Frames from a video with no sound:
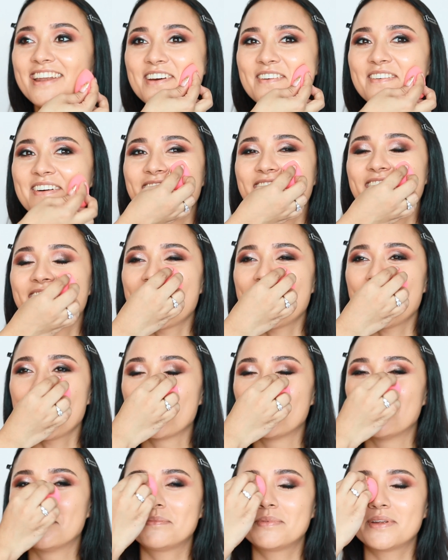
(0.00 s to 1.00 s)
no, I
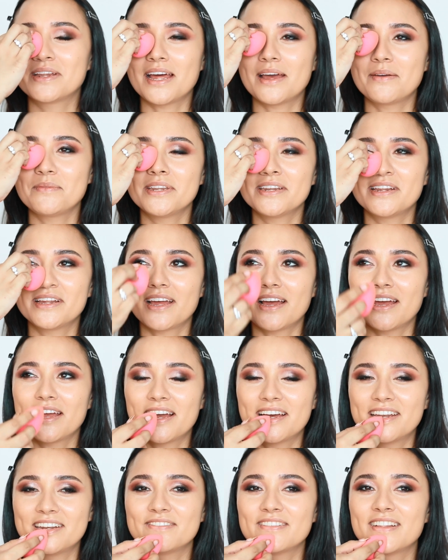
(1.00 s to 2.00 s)
am, but I mean, I, I
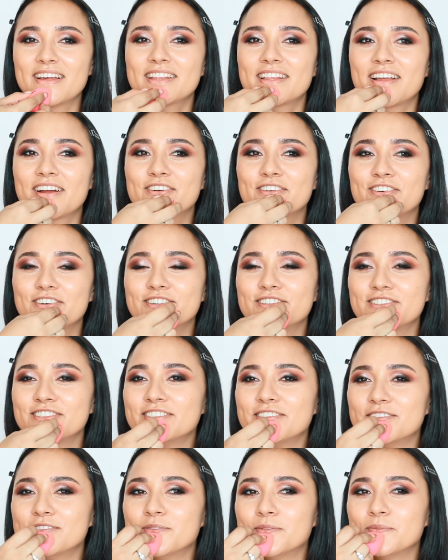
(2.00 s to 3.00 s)
kind of like that role
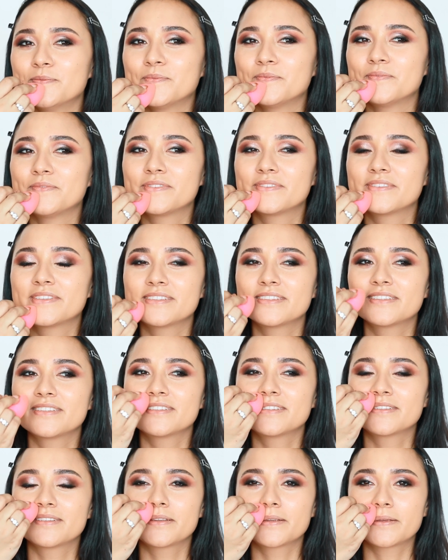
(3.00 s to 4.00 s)

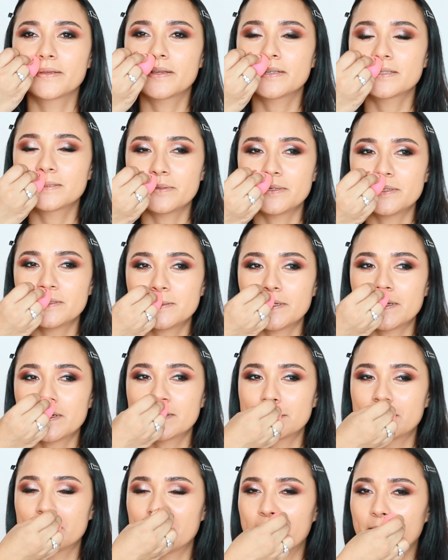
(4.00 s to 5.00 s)
because it means you
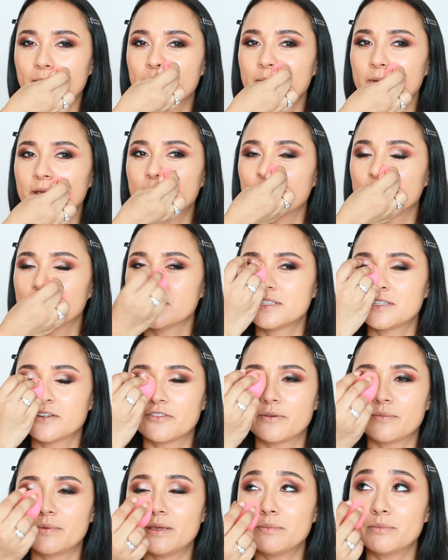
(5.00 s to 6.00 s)
get to like meet all these
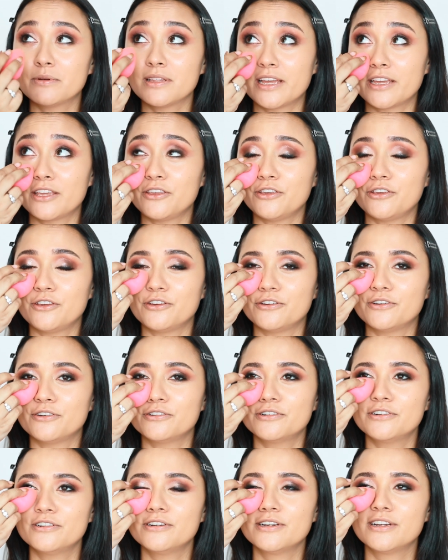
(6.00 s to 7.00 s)
different people, like
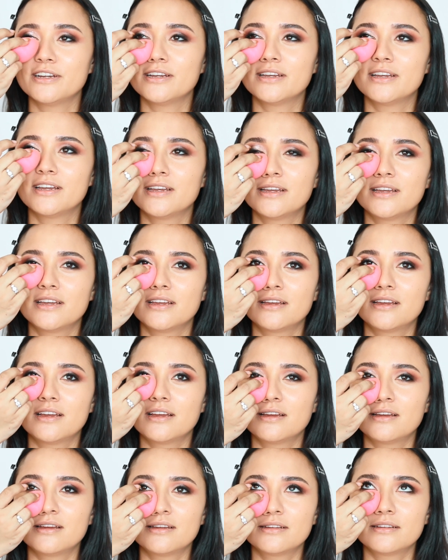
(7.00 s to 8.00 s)
you. Mm-hmm.
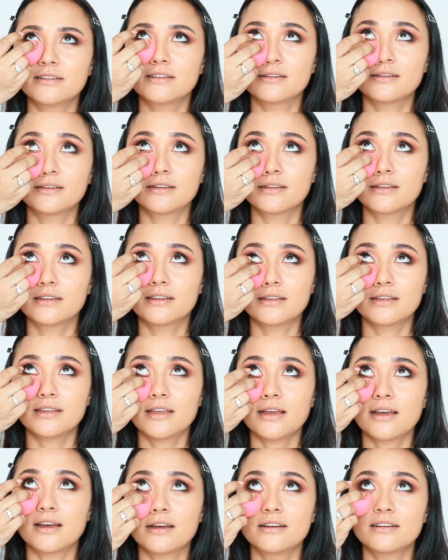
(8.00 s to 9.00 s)
Joke up, sorry.
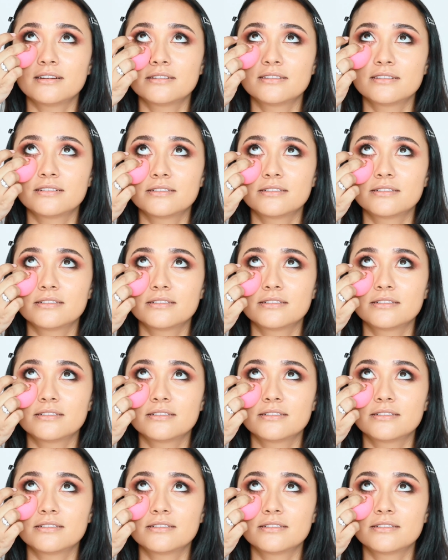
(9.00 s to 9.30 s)
Yeah.